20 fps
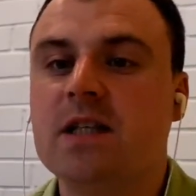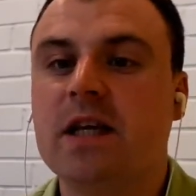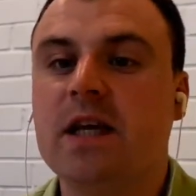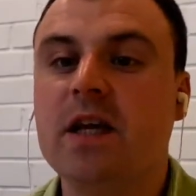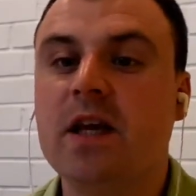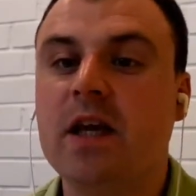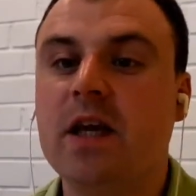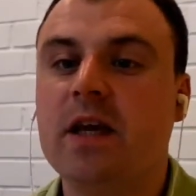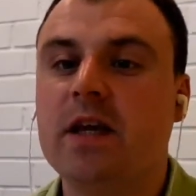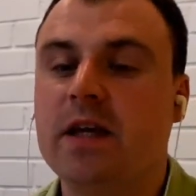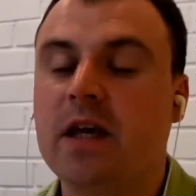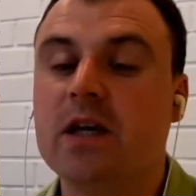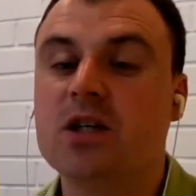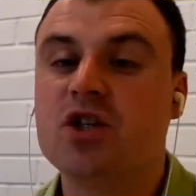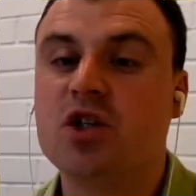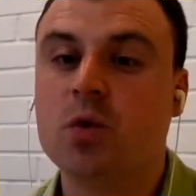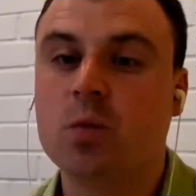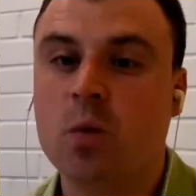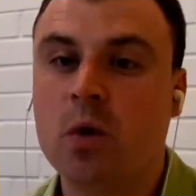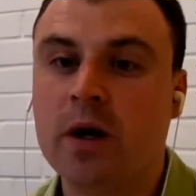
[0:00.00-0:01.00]
yeah.
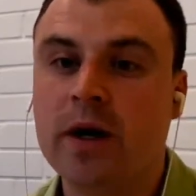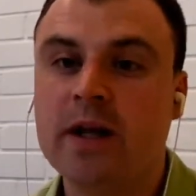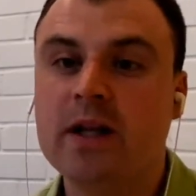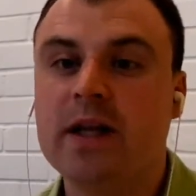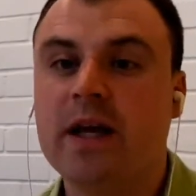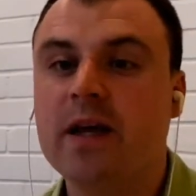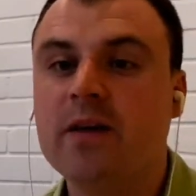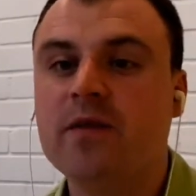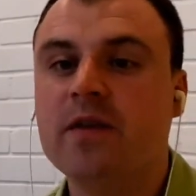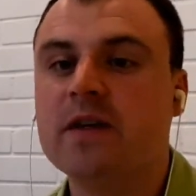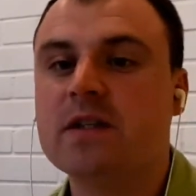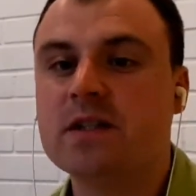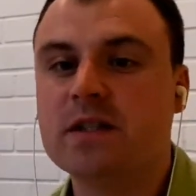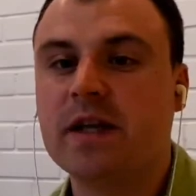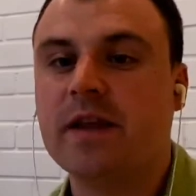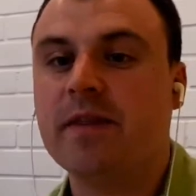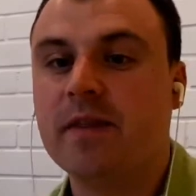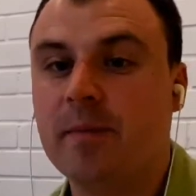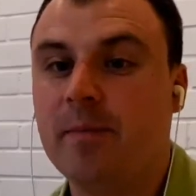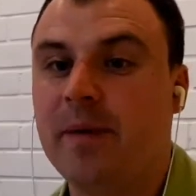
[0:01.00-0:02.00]
She wanted if it's
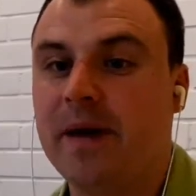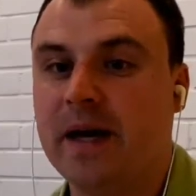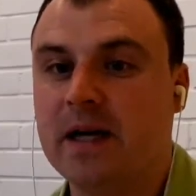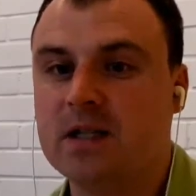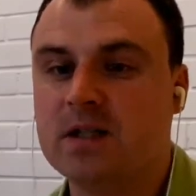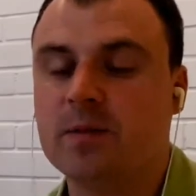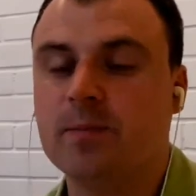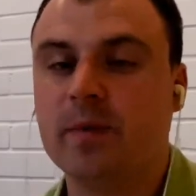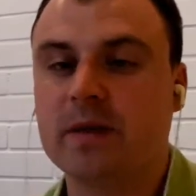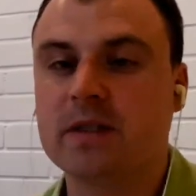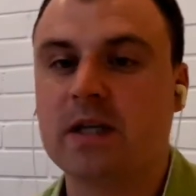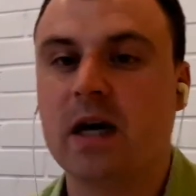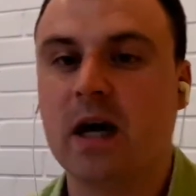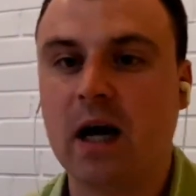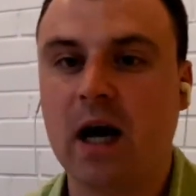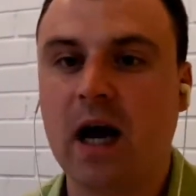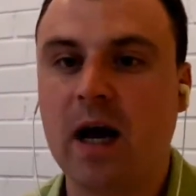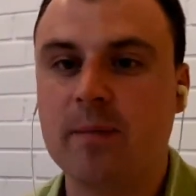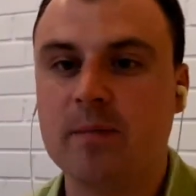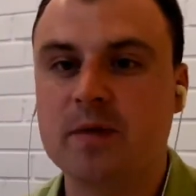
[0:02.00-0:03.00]
in the past, but
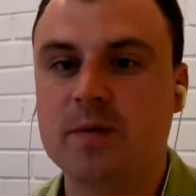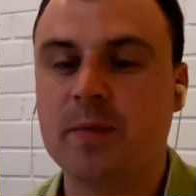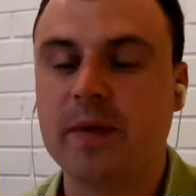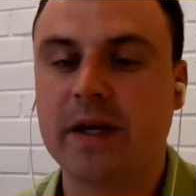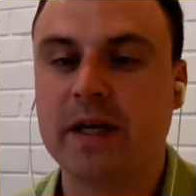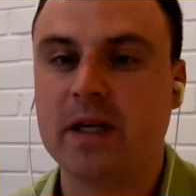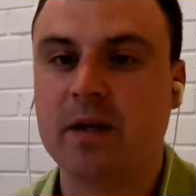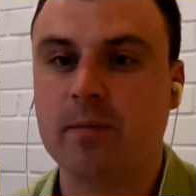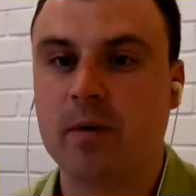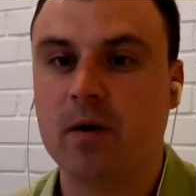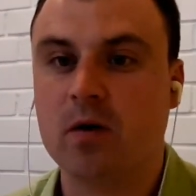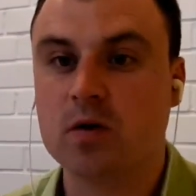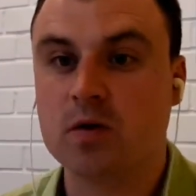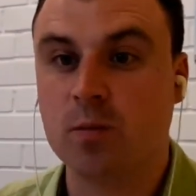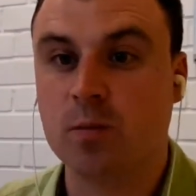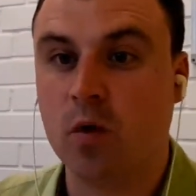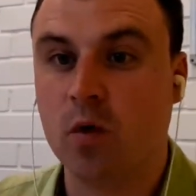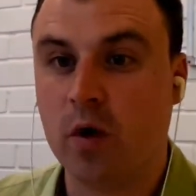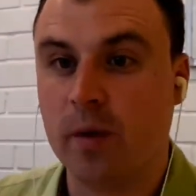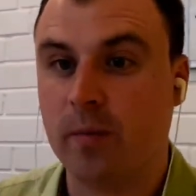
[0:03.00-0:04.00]
I'm speaking about
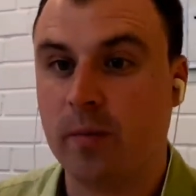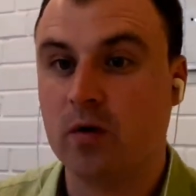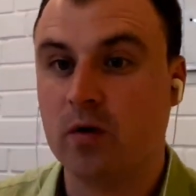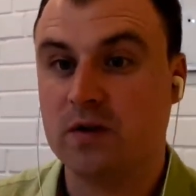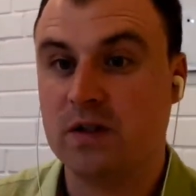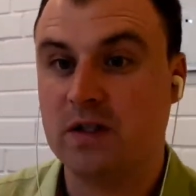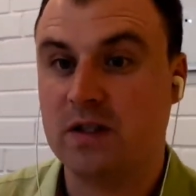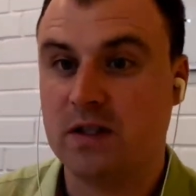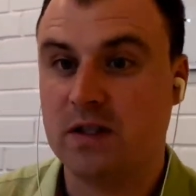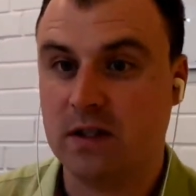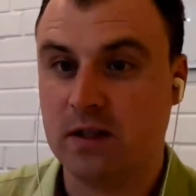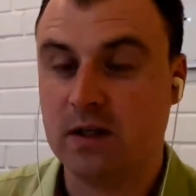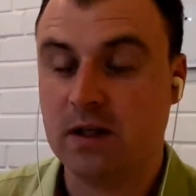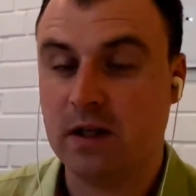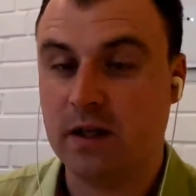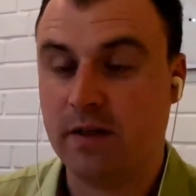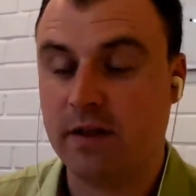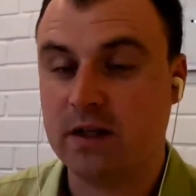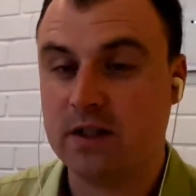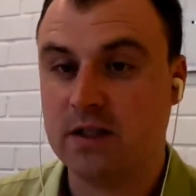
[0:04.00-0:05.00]
more about
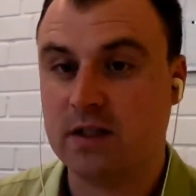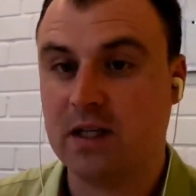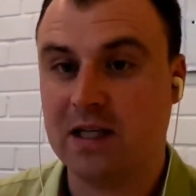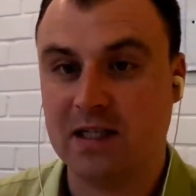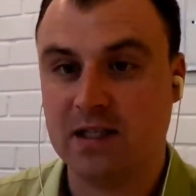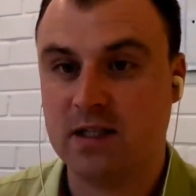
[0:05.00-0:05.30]
this